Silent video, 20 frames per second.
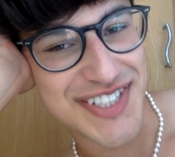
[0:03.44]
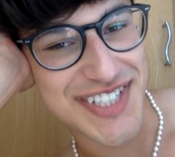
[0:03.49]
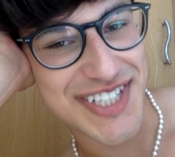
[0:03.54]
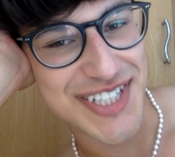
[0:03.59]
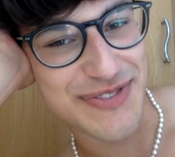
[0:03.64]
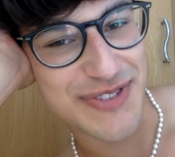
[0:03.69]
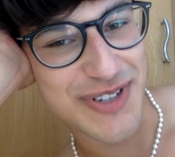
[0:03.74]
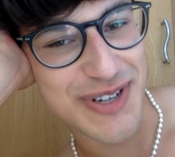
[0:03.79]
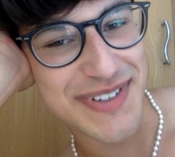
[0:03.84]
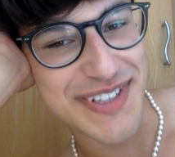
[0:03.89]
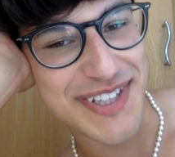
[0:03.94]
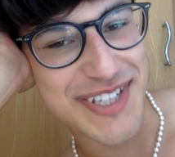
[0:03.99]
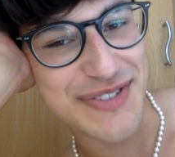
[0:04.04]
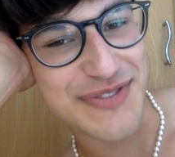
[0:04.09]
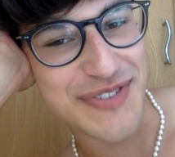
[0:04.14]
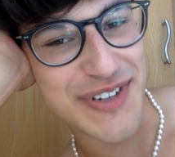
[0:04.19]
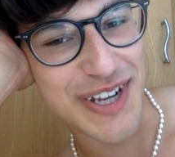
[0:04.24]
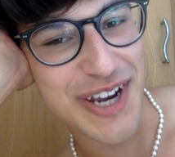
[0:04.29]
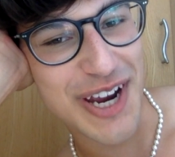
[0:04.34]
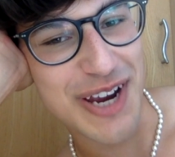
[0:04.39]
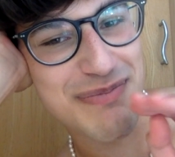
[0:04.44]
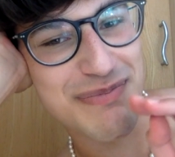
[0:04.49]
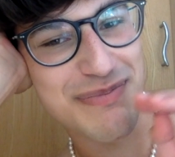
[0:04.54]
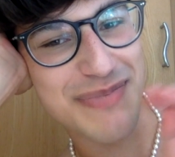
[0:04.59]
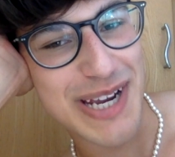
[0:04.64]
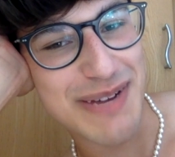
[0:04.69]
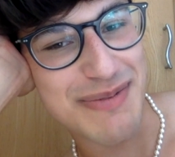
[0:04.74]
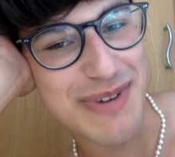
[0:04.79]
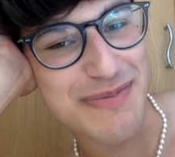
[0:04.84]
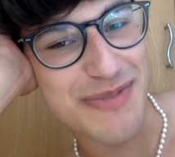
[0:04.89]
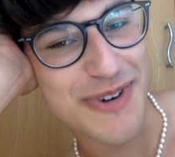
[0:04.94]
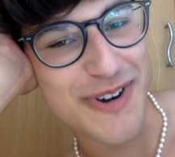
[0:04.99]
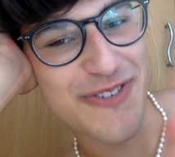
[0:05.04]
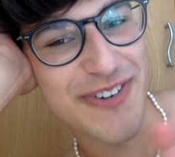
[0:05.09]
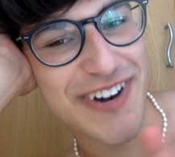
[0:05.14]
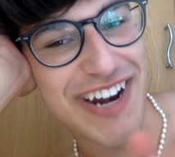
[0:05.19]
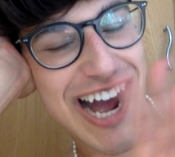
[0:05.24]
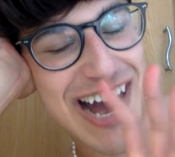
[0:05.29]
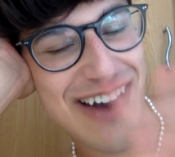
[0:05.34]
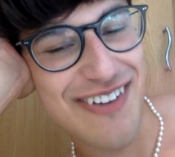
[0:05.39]
since filming this video, me and my
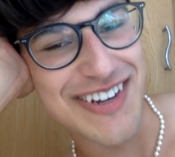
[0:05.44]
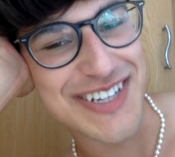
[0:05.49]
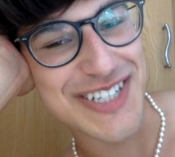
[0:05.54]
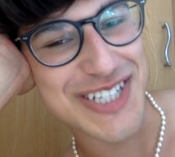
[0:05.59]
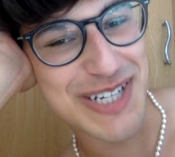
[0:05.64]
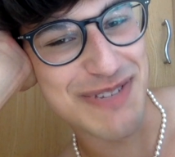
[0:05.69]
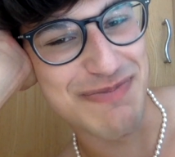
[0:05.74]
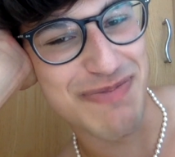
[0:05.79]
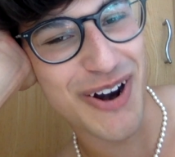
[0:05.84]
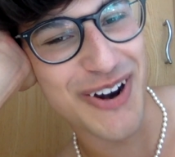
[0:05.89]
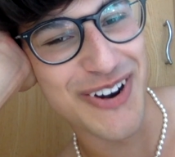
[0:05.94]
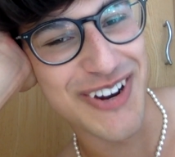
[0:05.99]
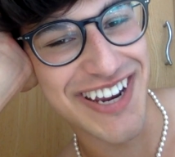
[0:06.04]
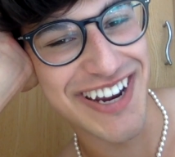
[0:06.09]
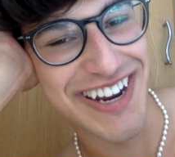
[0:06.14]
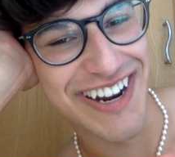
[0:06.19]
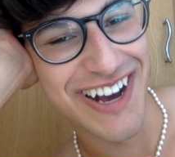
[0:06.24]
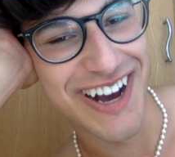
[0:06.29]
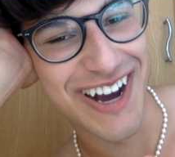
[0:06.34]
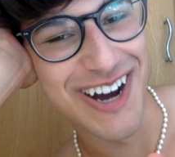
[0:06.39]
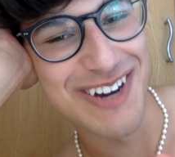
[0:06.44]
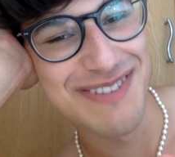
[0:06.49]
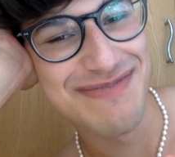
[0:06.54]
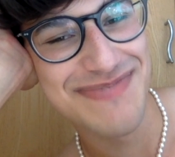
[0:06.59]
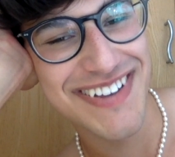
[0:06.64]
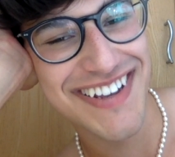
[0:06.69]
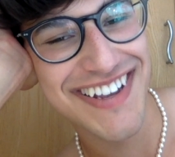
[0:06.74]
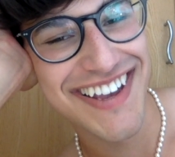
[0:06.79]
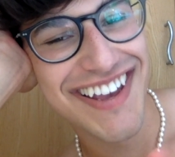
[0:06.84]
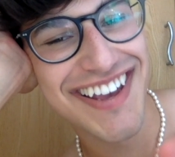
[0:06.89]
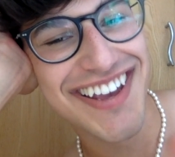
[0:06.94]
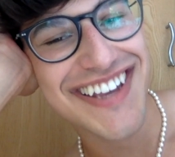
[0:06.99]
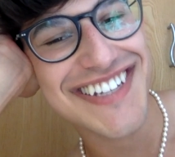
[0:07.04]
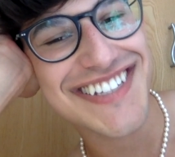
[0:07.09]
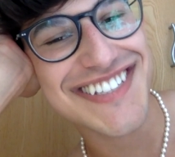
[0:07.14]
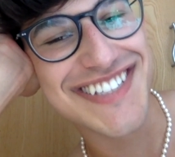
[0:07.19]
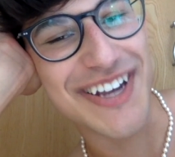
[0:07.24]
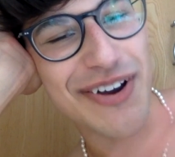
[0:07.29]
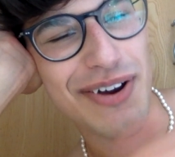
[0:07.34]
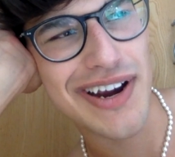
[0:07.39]
boyfriend have actually broken up.
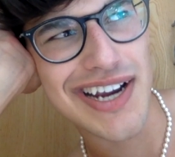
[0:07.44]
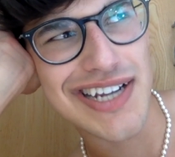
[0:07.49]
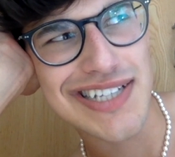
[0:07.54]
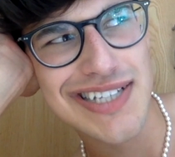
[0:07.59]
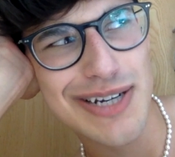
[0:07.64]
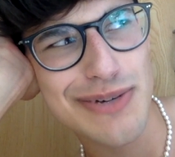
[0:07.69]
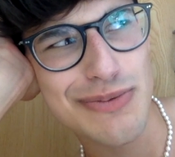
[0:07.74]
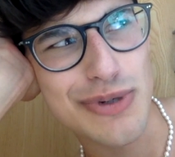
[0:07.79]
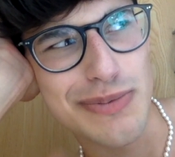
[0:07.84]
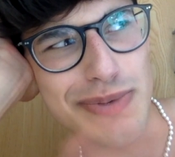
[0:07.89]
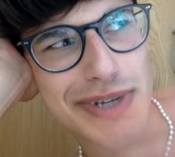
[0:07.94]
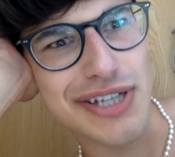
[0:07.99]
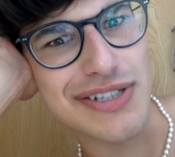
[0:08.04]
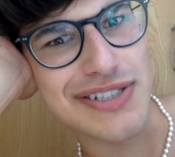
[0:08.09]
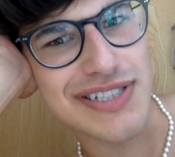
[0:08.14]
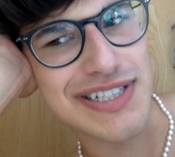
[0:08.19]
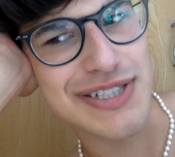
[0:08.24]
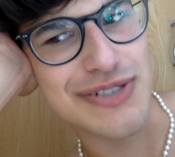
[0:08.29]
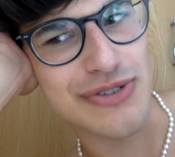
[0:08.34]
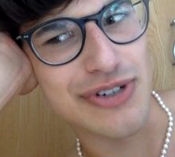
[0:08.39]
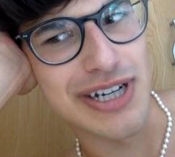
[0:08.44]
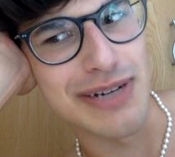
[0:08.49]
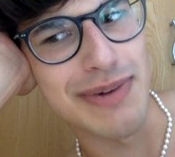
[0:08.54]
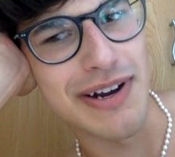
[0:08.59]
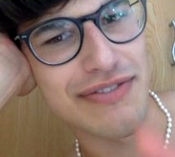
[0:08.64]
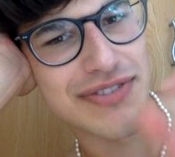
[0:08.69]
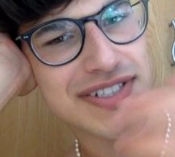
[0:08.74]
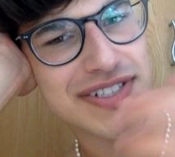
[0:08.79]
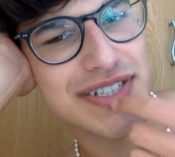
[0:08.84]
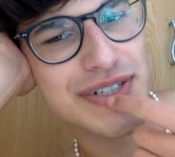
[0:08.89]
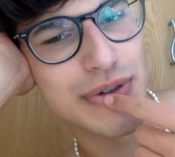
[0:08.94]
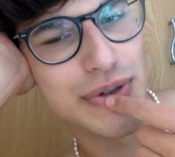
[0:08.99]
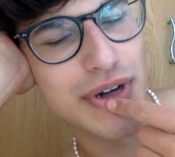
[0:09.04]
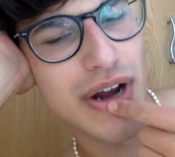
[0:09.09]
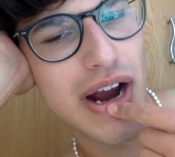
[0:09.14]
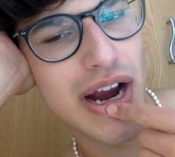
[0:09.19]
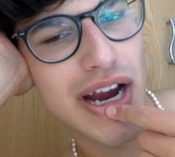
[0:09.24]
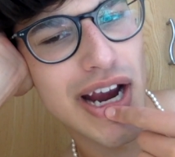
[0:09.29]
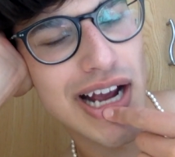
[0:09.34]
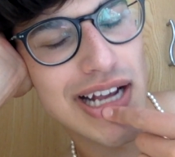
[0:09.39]
So I guess I will be using this cream every single
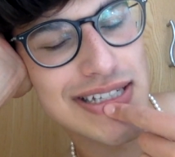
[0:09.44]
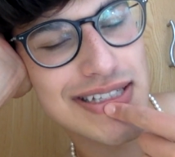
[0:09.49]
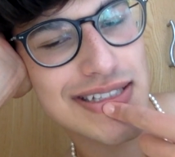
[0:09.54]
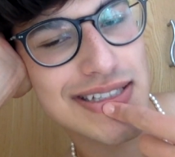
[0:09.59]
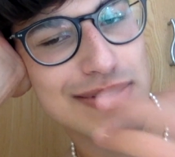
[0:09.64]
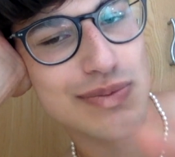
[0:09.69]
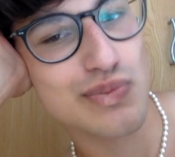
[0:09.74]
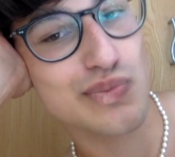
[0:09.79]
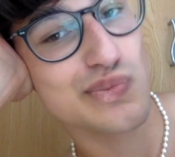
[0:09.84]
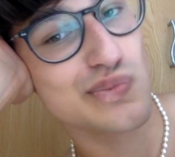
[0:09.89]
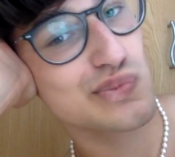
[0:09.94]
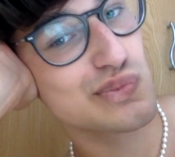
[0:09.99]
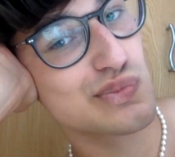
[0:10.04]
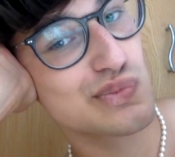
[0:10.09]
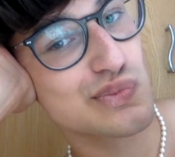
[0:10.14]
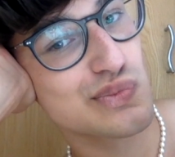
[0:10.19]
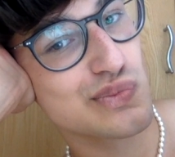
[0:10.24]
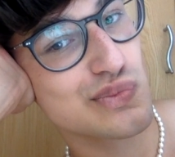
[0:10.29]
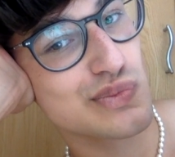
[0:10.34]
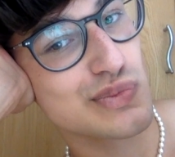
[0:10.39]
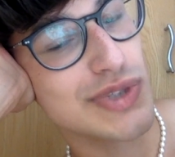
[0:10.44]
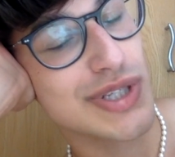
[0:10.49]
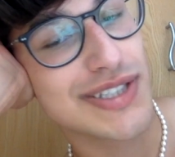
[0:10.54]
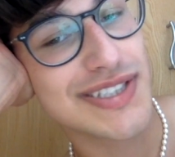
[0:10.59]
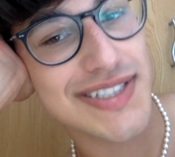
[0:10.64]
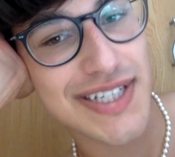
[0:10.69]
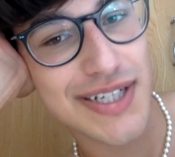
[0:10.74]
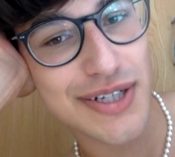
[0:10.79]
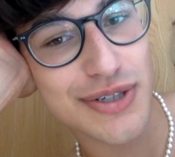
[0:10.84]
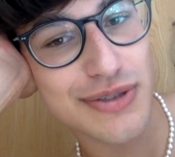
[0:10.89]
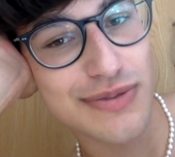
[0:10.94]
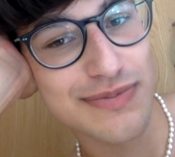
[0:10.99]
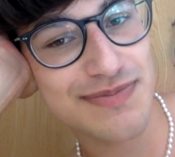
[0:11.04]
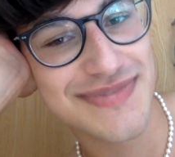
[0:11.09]
night as single.